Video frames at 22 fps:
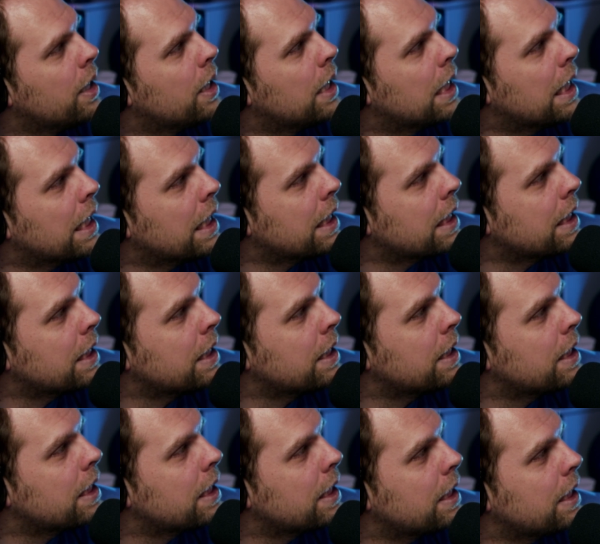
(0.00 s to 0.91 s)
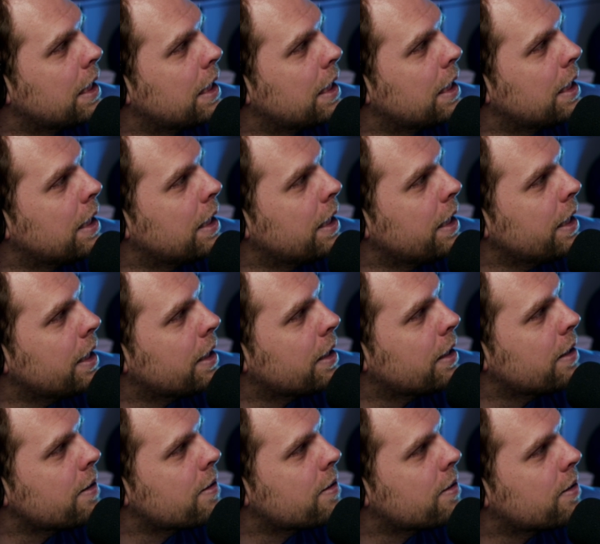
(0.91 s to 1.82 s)
And, yeah,
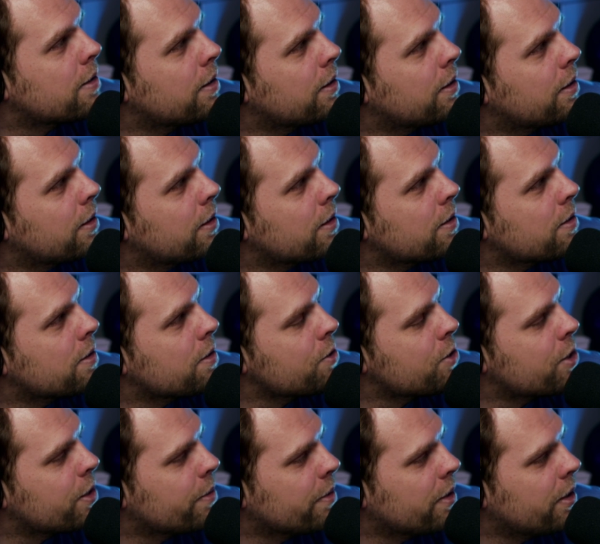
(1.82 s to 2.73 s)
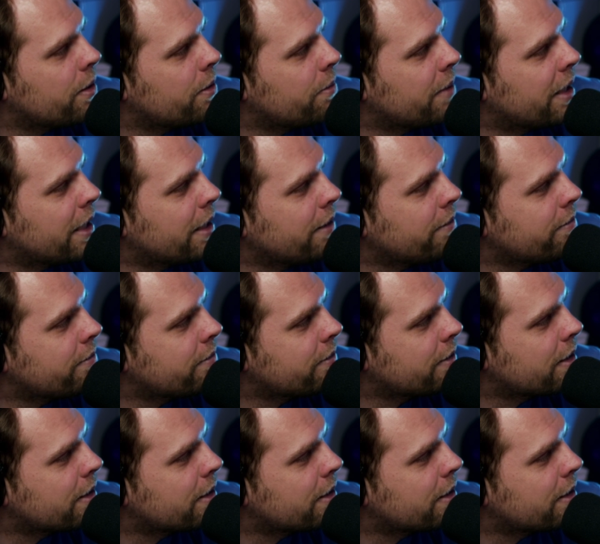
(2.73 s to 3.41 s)
that's all she wrote, man.